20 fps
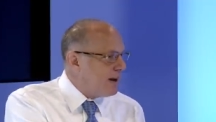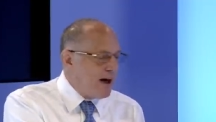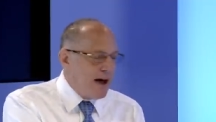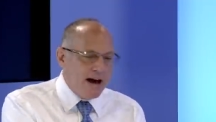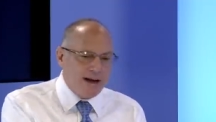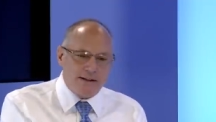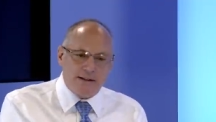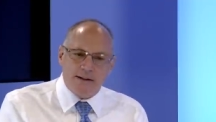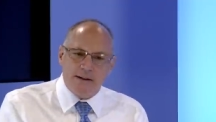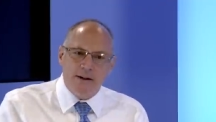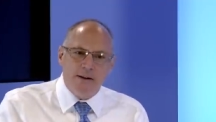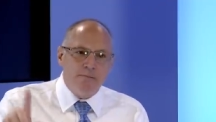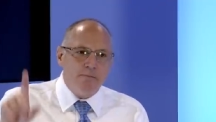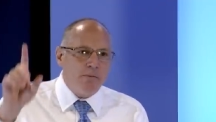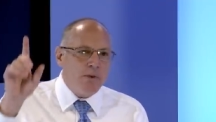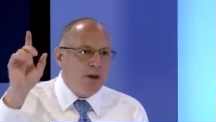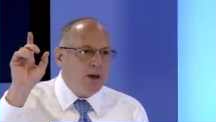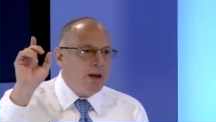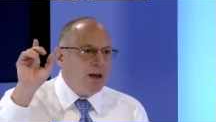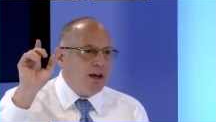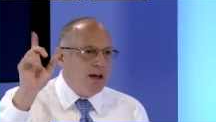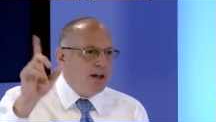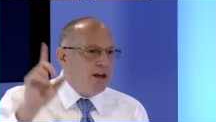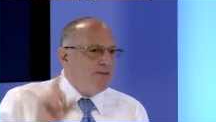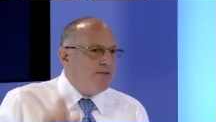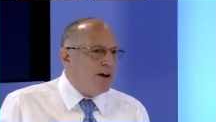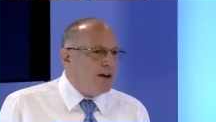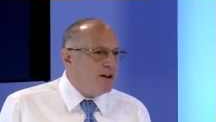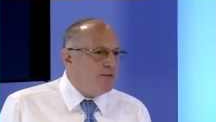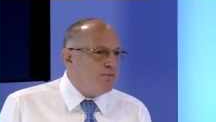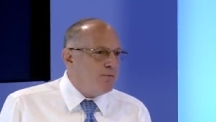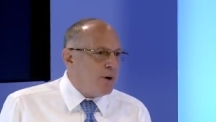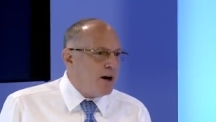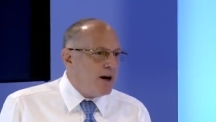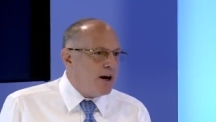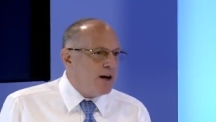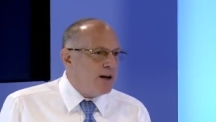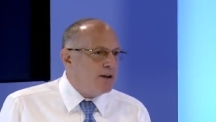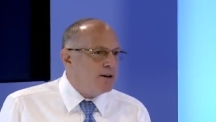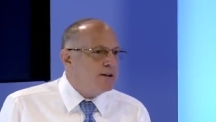class, yeah. innovative
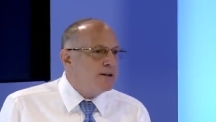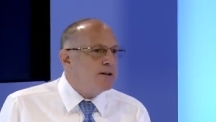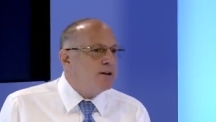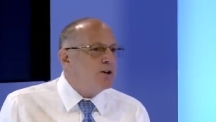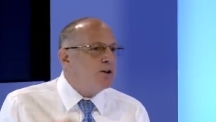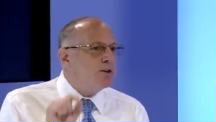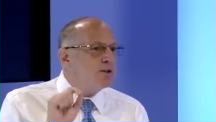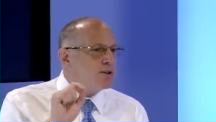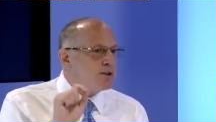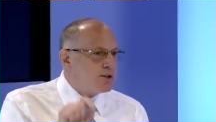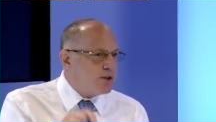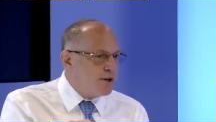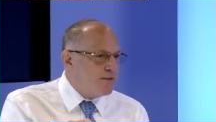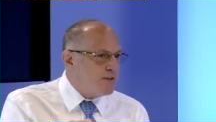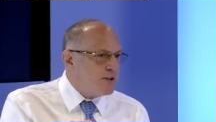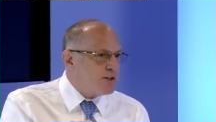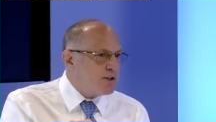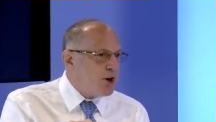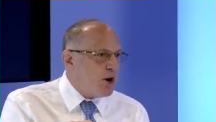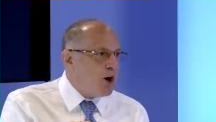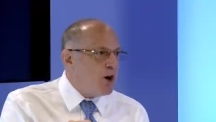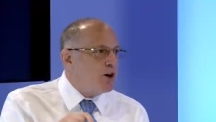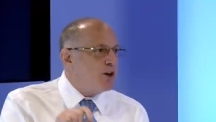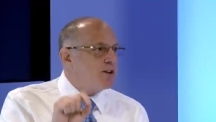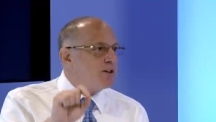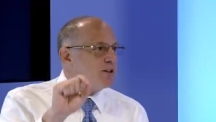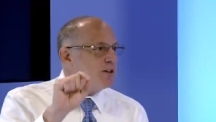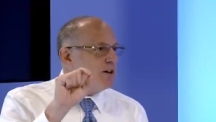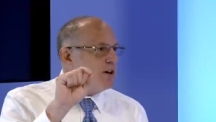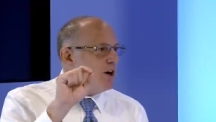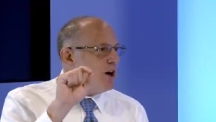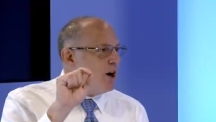mind, service heart,